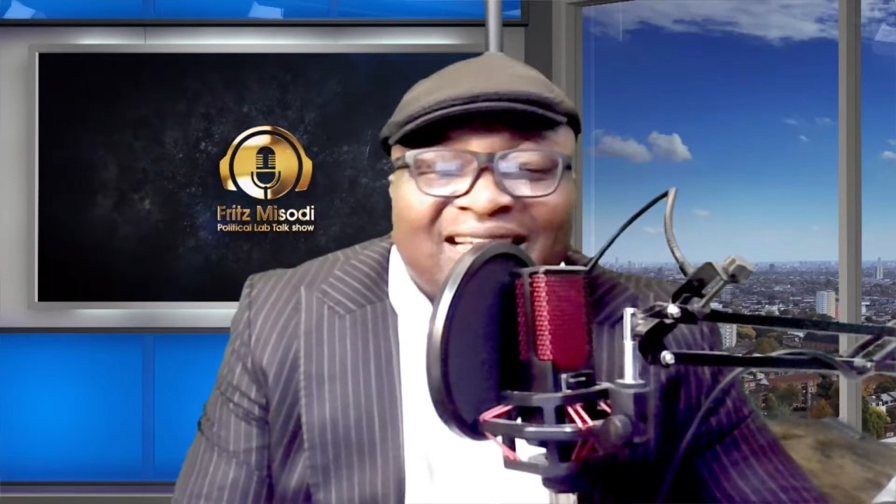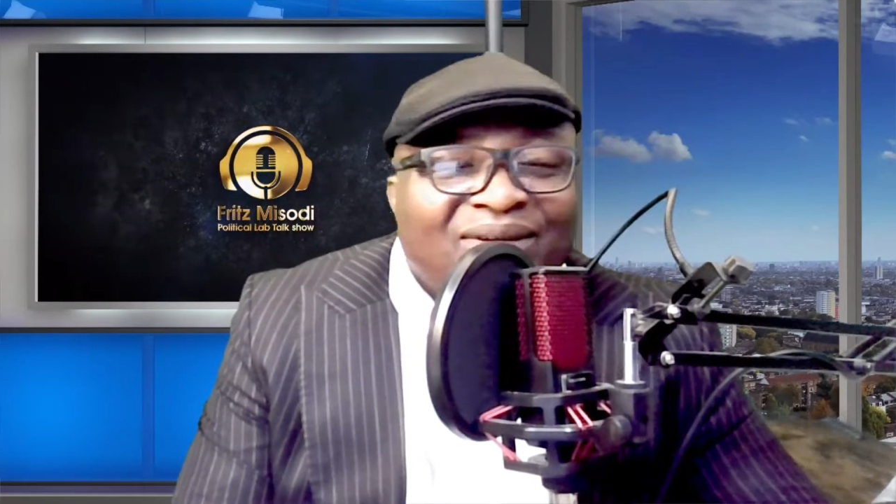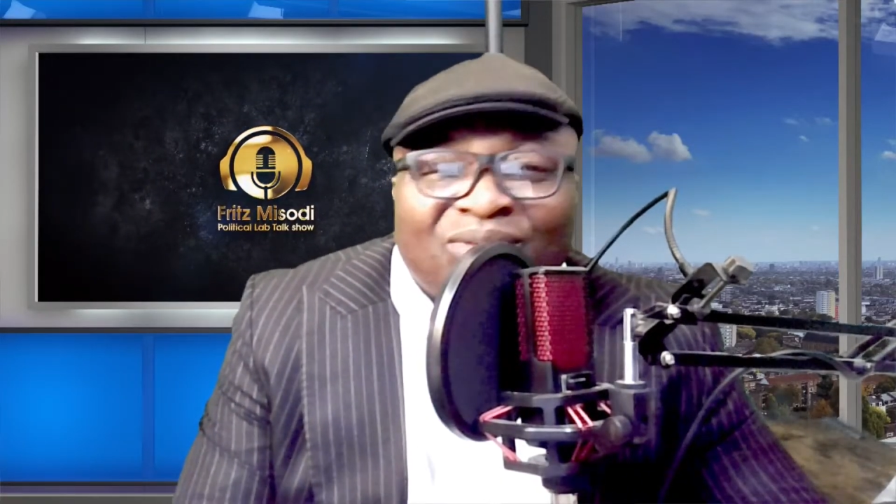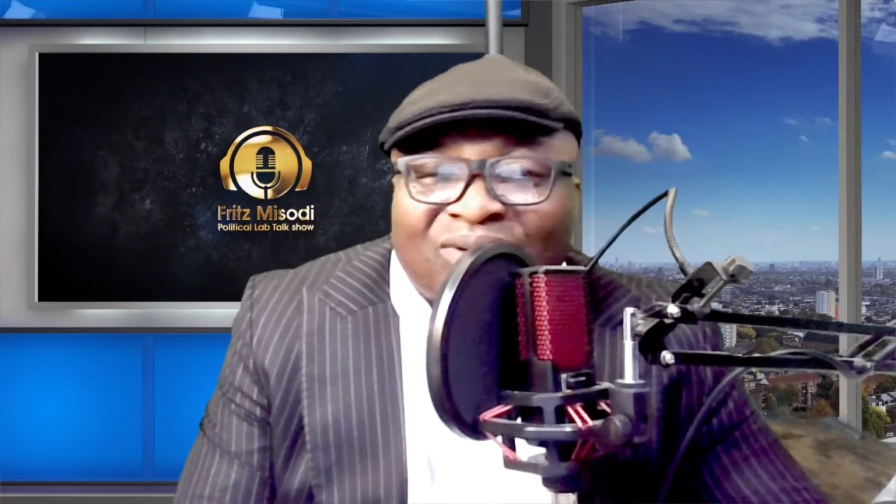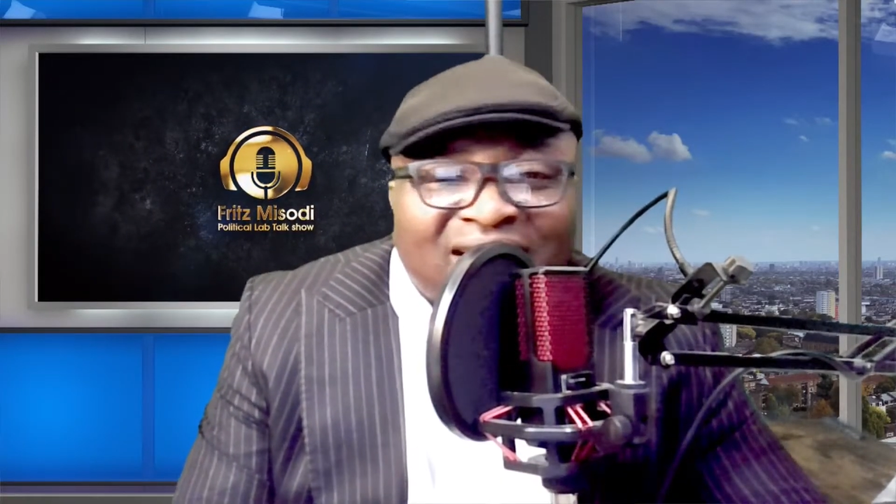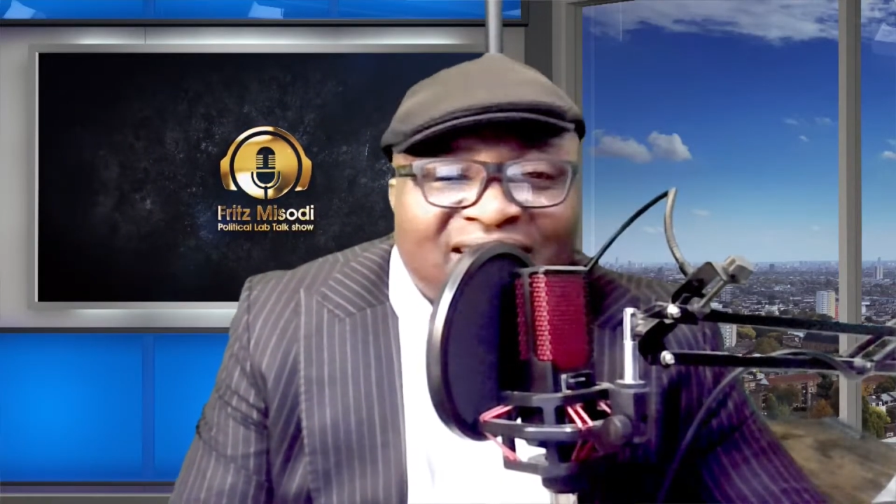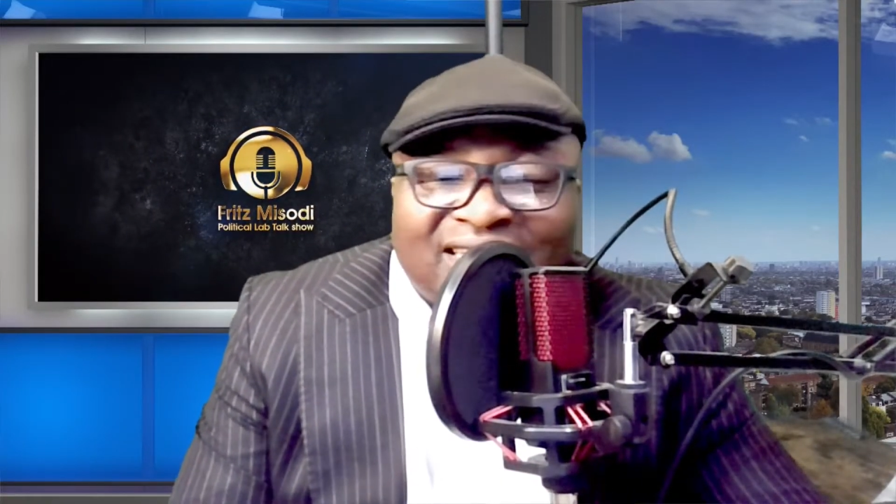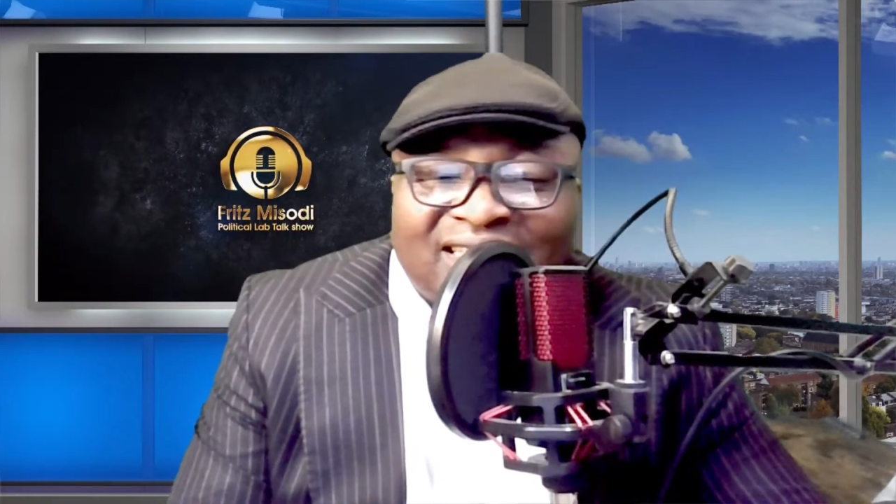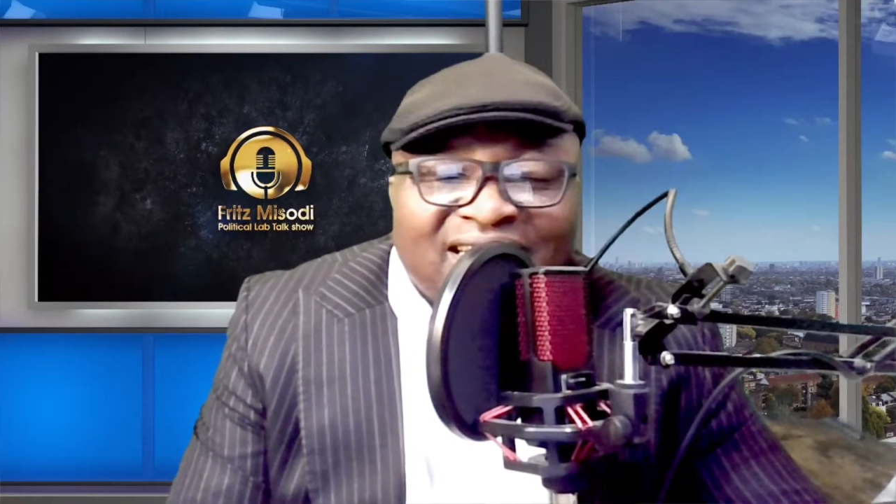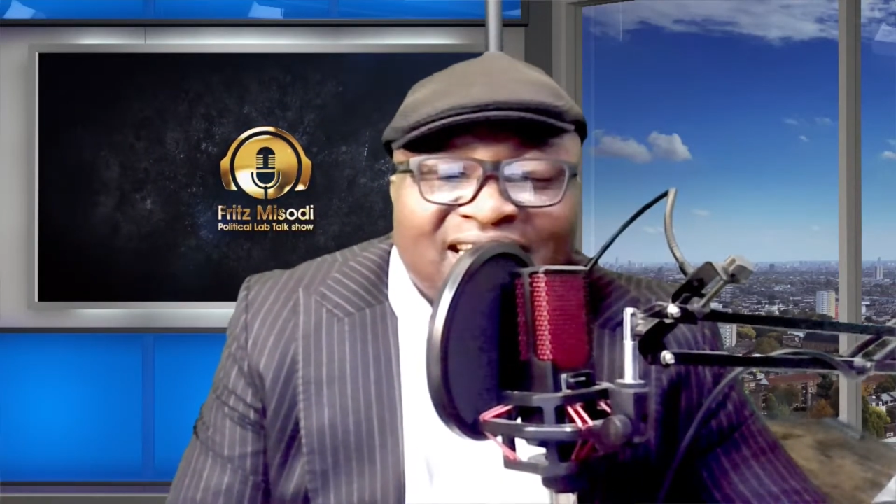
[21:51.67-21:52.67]
They don't
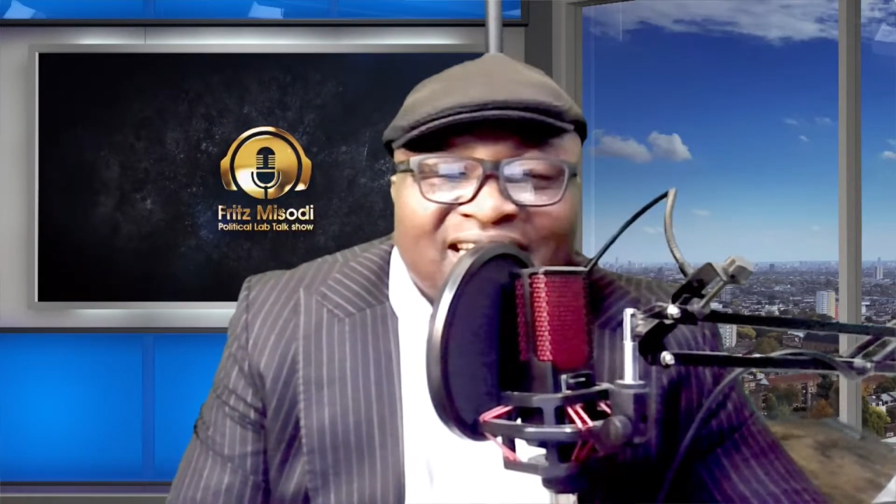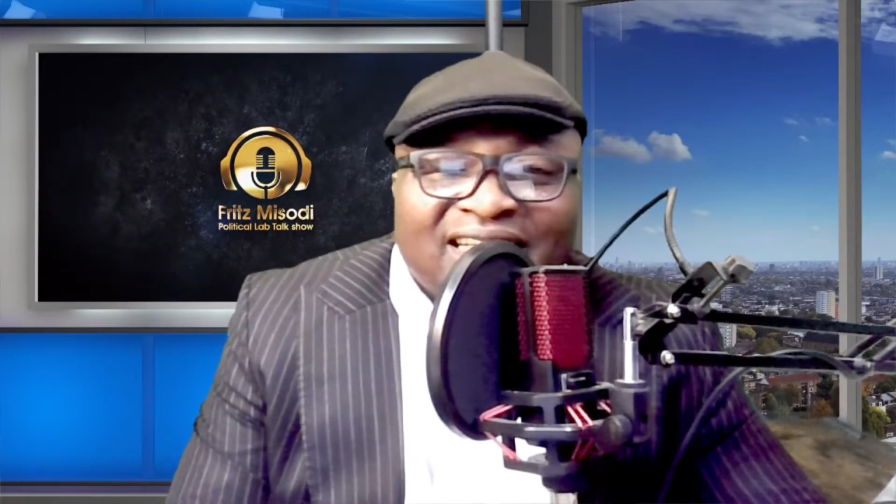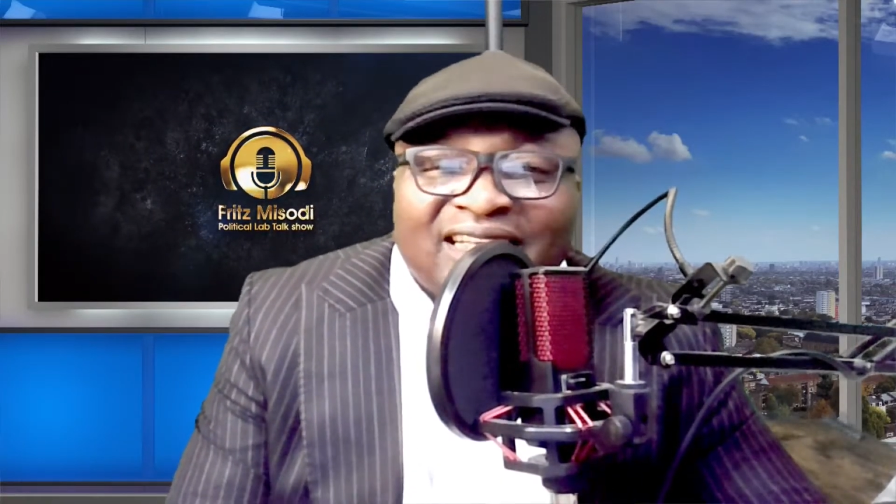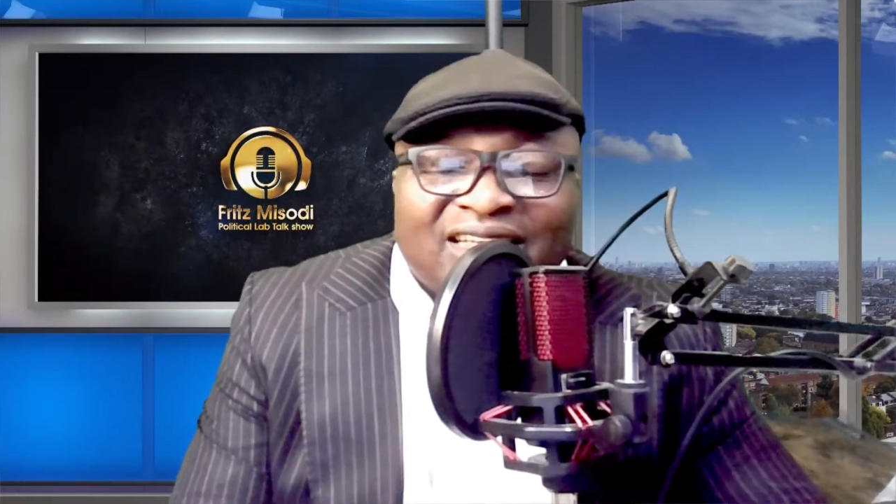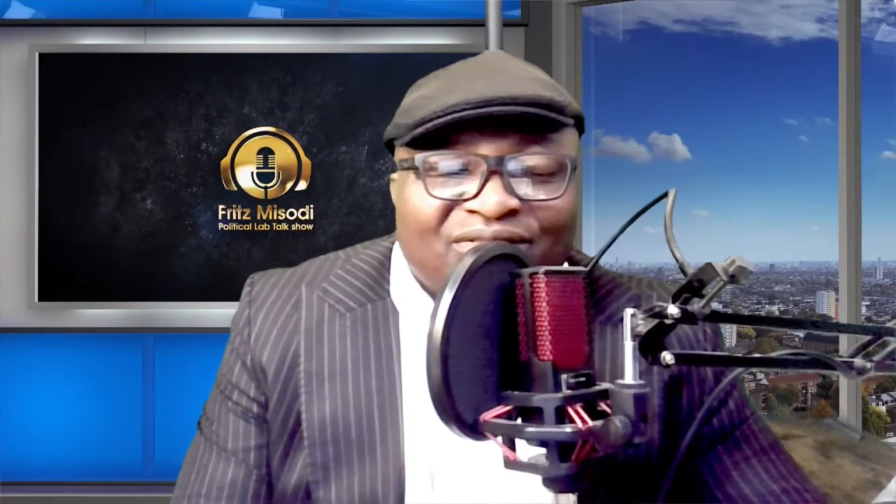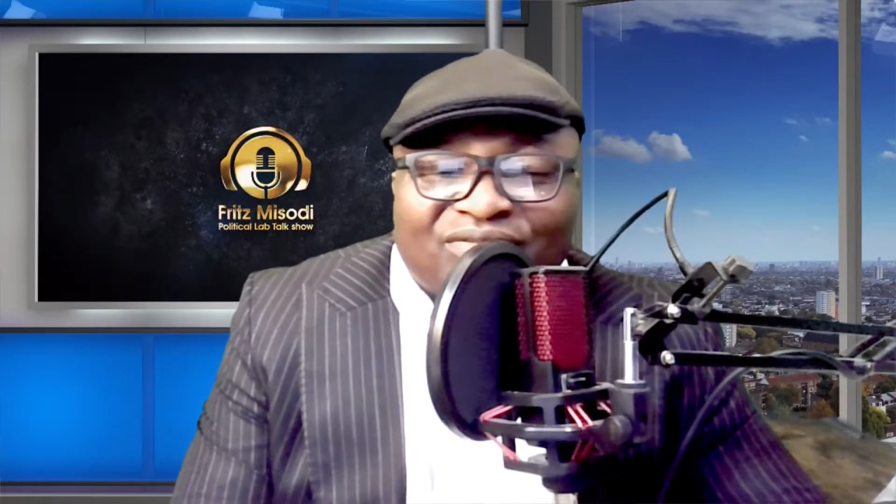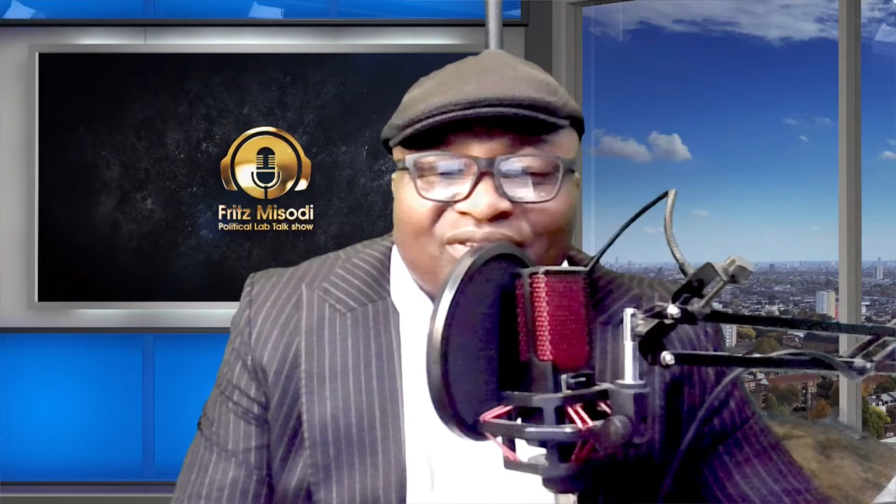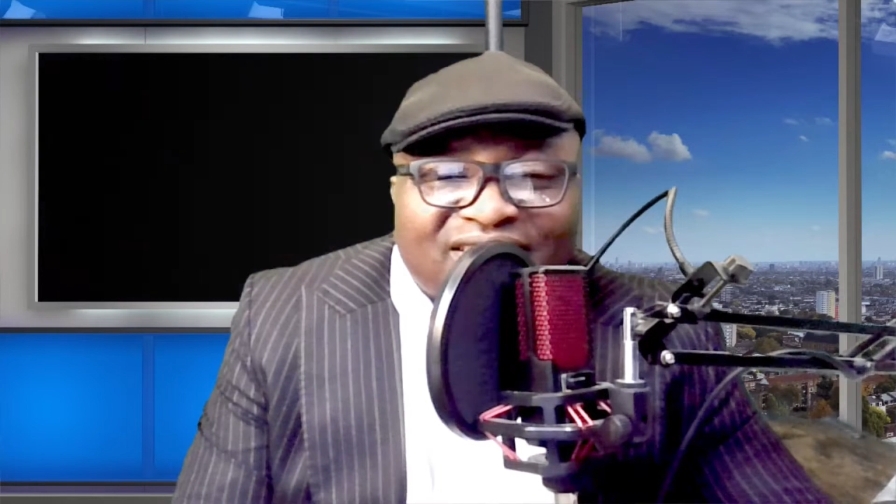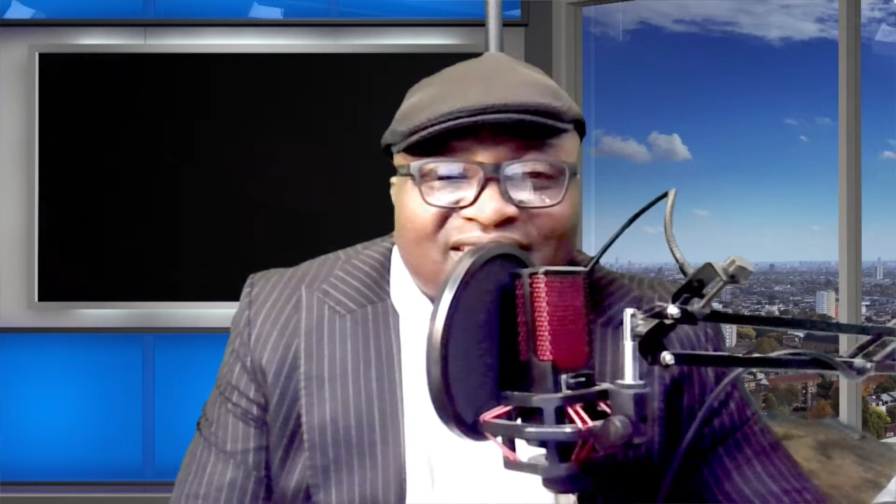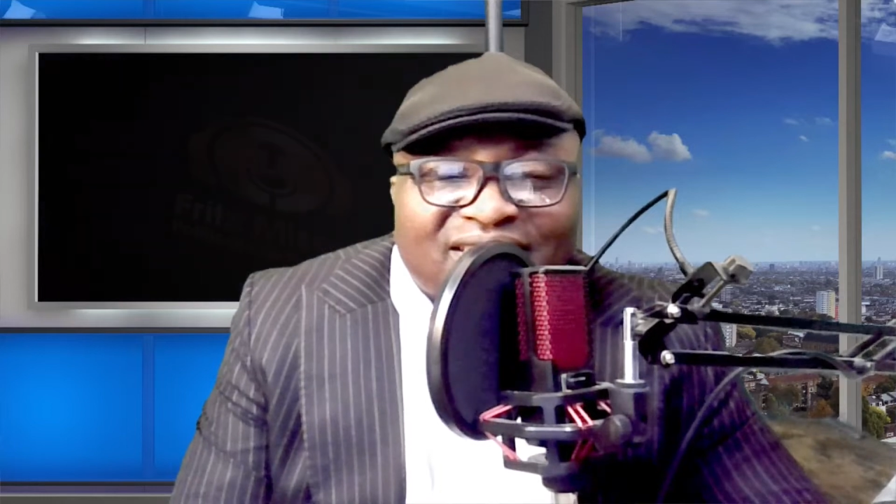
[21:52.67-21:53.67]
want the
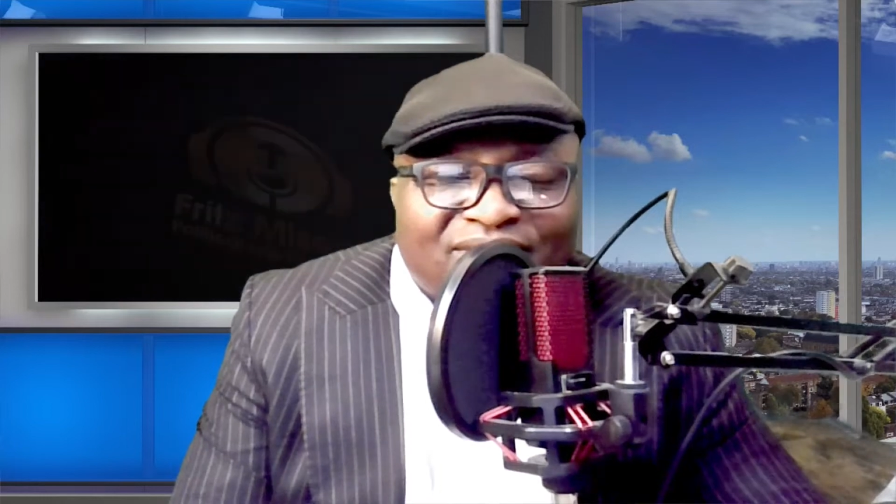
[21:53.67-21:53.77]
French system,